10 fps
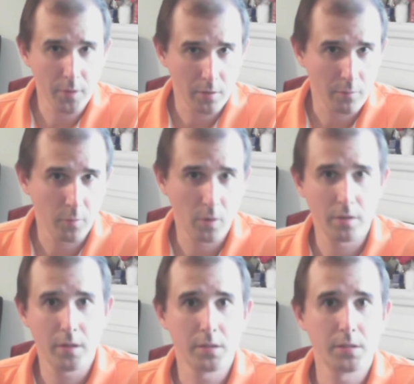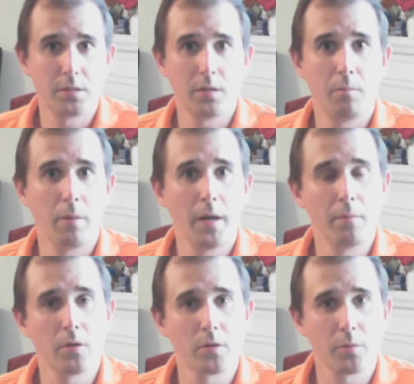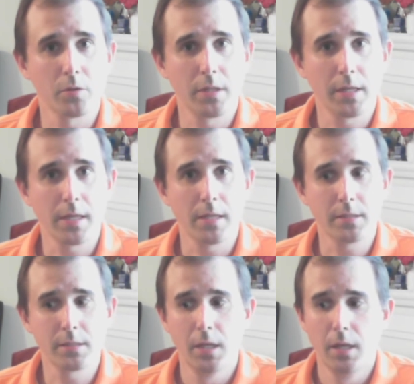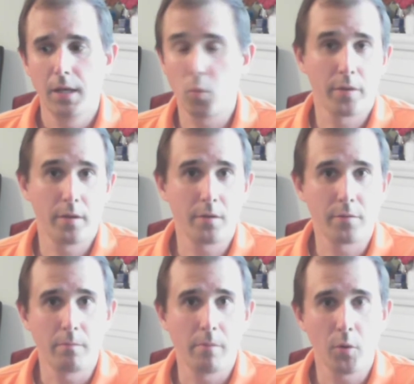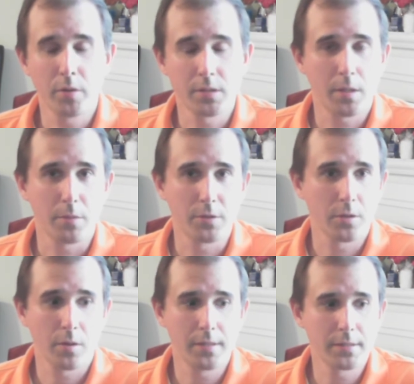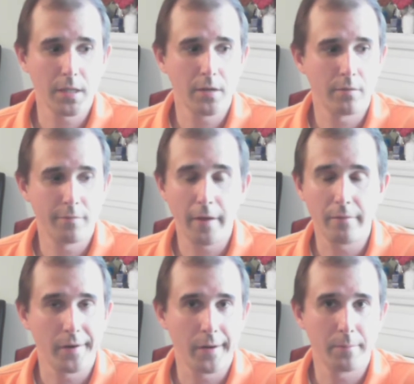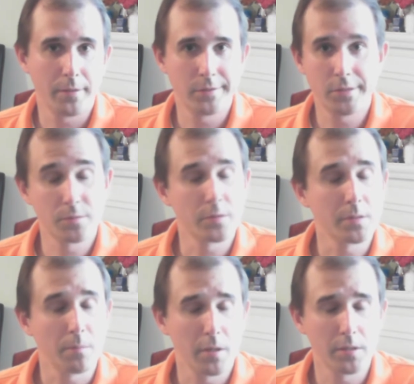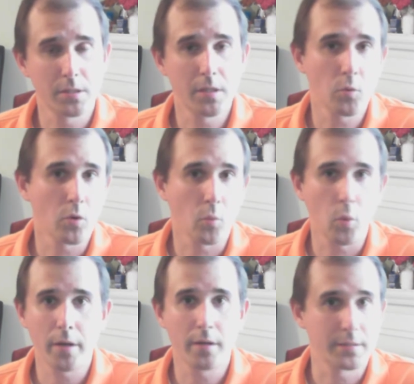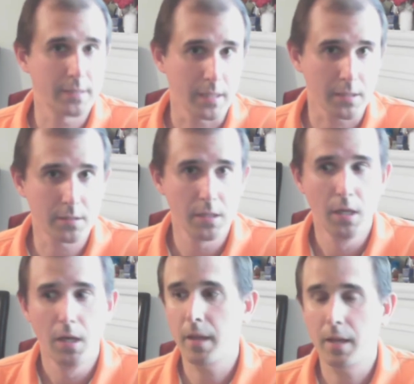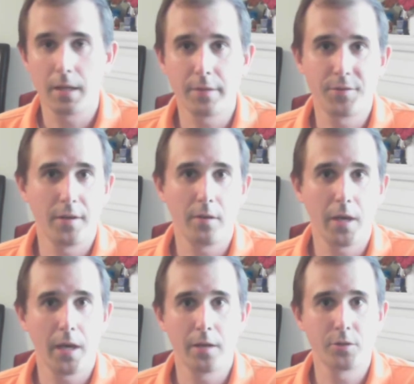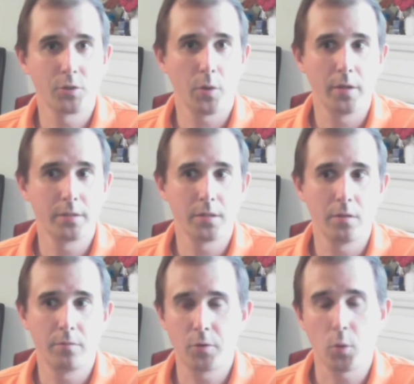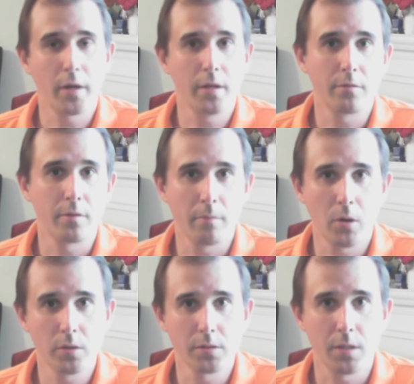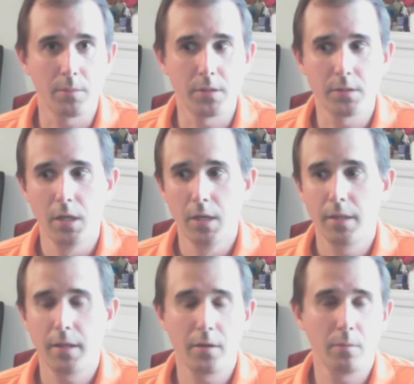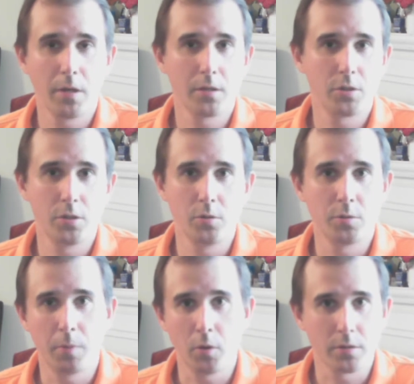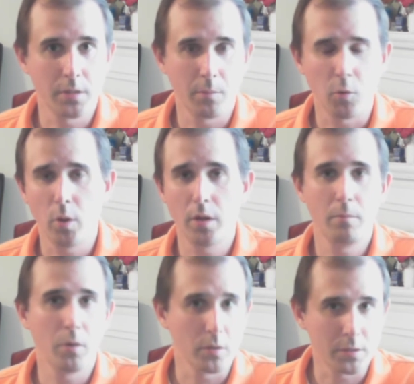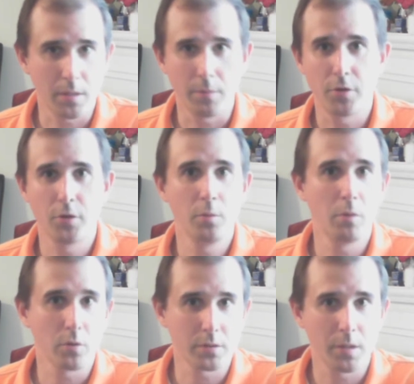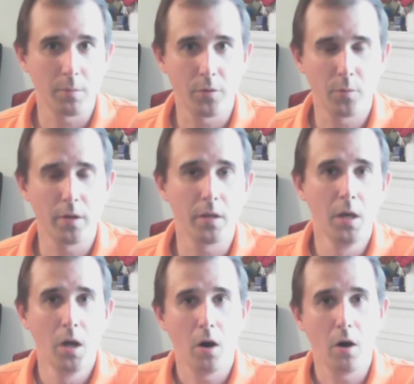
you can afford this, buy multiple tickets with a different bonus number. So let's say your favorite numbers, just for simplicity, were 1 to 6, and let's say you had a choice of 20 different bonus numbers. Then you might choose bonus number 1, bonus number 2, bonus number 3,